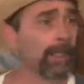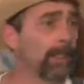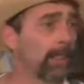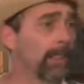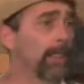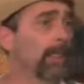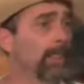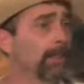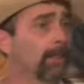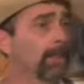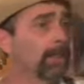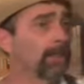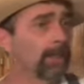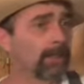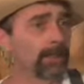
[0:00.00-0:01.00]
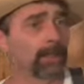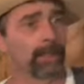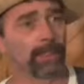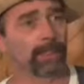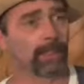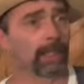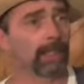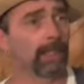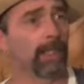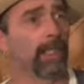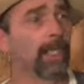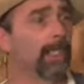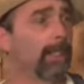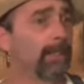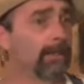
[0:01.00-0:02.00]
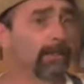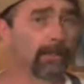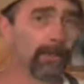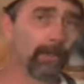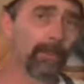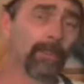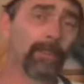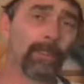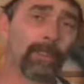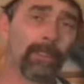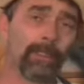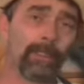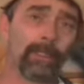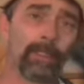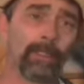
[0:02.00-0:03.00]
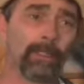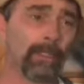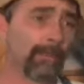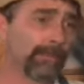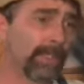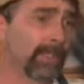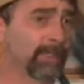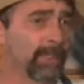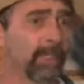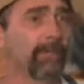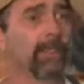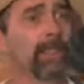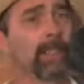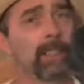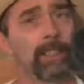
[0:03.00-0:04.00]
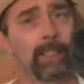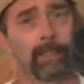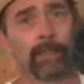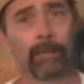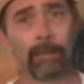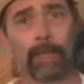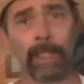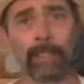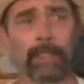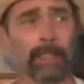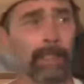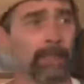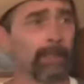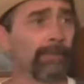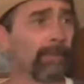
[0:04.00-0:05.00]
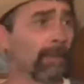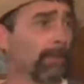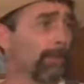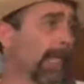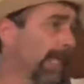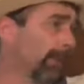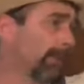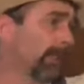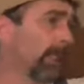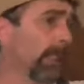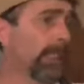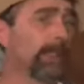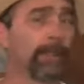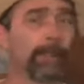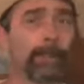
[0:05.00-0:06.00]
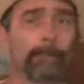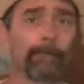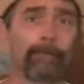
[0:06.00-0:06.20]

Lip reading: And Jesus says at the end of the 70-year period for Babylon,